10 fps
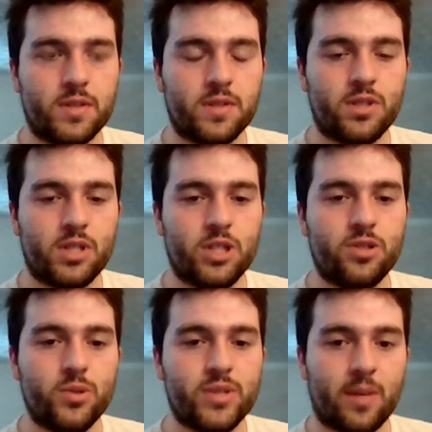
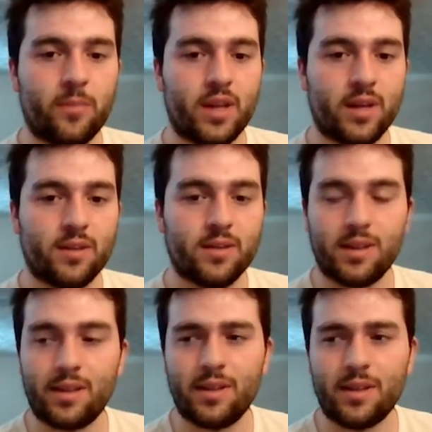do something
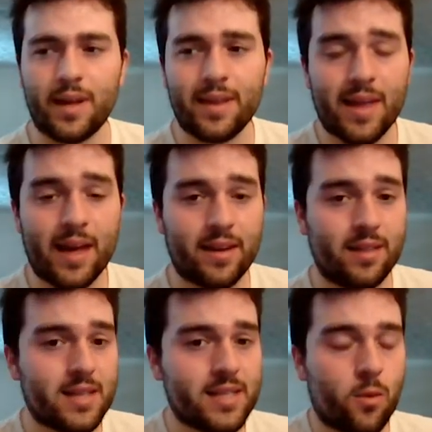like that
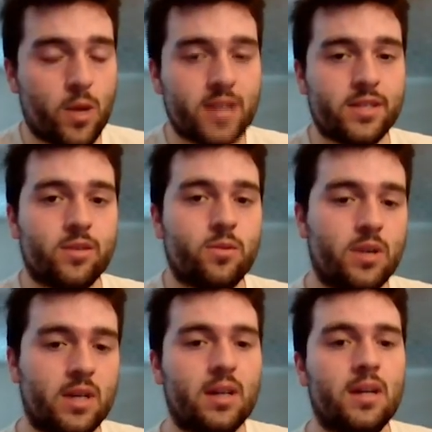unless I want to.
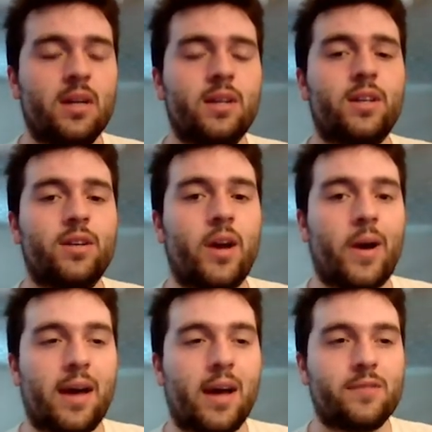You know,
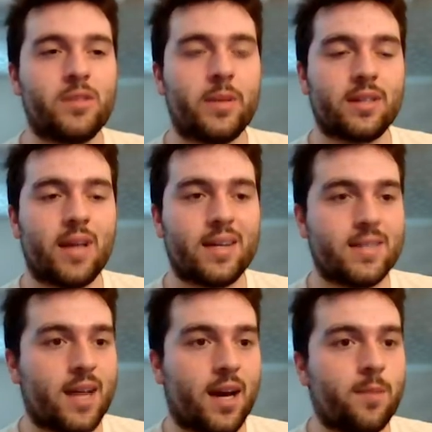I've spent a lot of
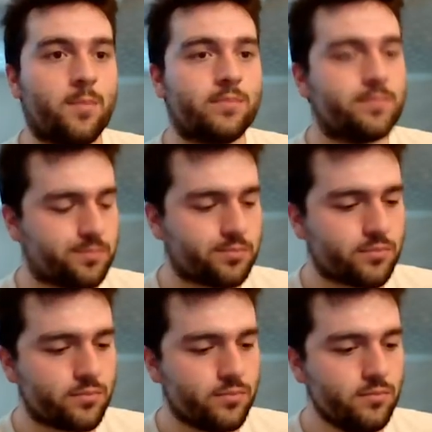time
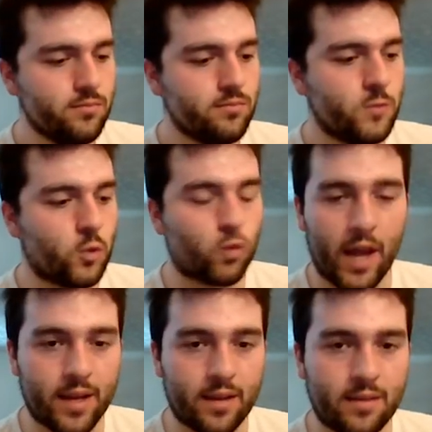
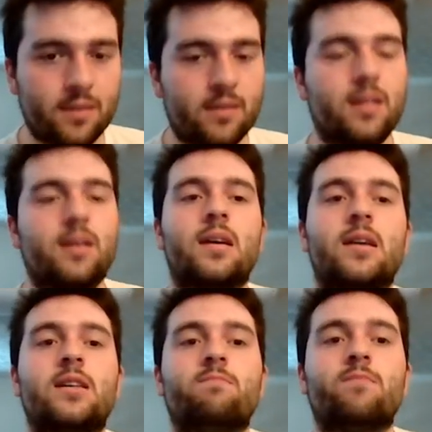writing
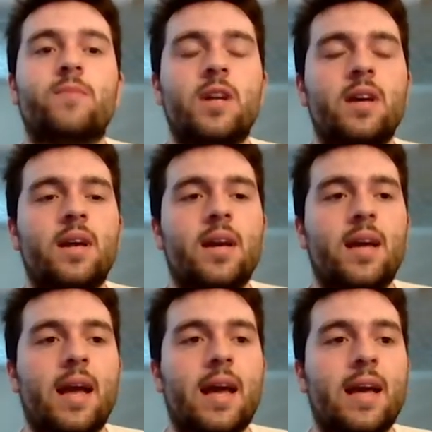
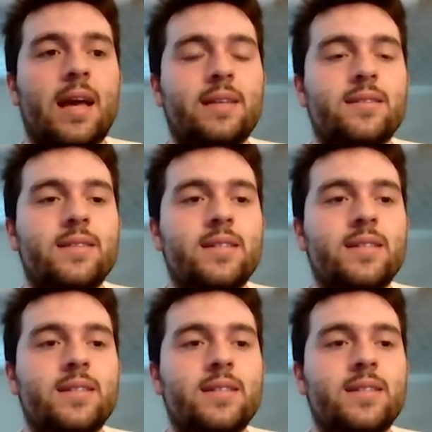and,